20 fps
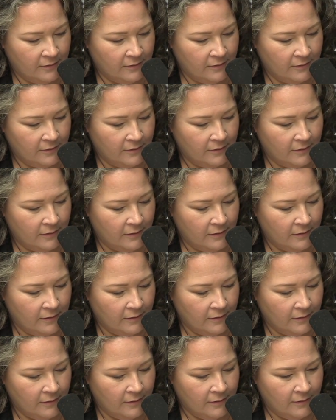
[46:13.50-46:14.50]
No,
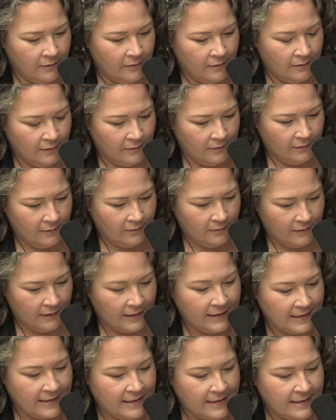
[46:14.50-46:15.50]
it's an Alabama thing. I'm
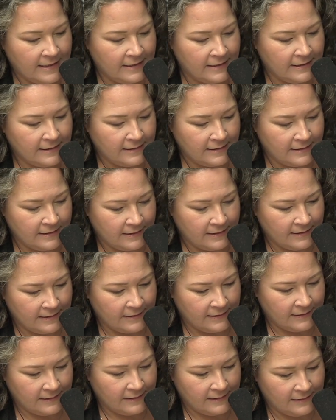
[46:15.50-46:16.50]
pretty. It sure. It is.
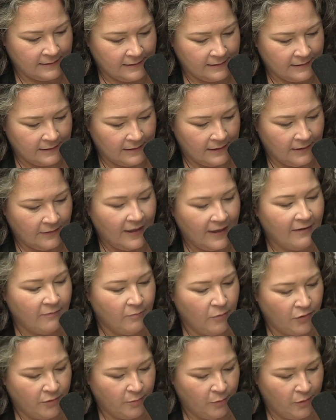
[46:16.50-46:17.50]
Yeah, I want. They have
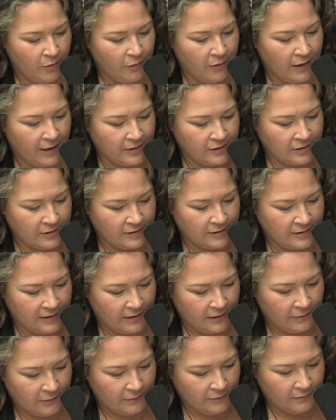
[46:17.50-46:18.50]
multiple locations,
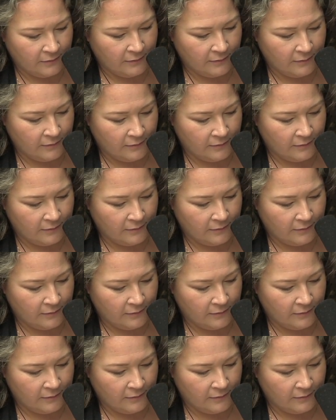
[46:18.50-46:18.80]
so maybe